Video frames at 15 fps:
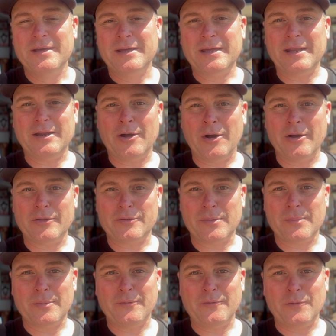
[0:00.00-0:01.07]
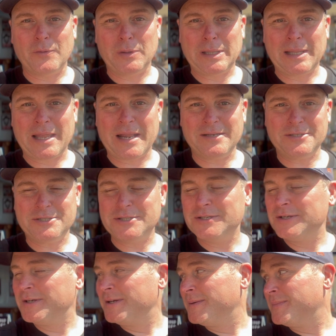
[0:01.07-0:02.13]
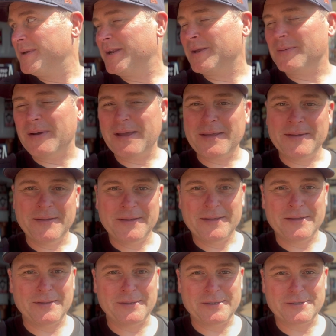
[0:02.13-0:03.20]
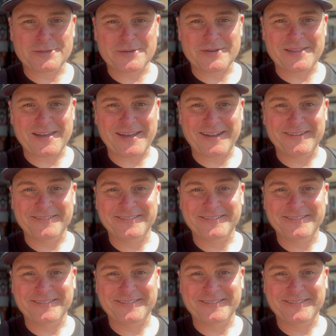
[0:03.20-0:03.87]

getting ice cream before lunch. But anyway, they'll enjoy that.